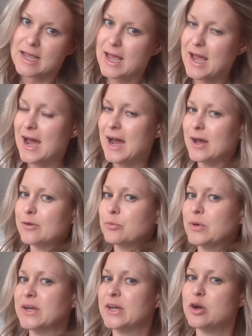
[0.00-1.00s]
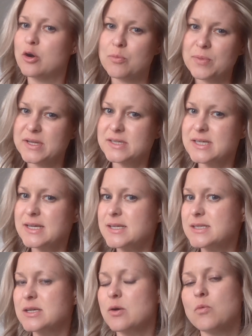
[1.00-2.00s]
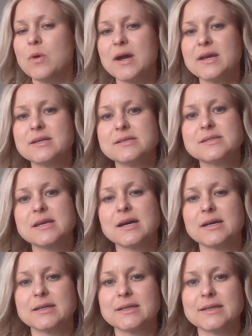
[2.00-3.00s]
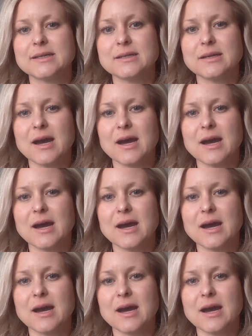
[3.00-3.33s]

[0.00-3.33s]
had when I opened it was I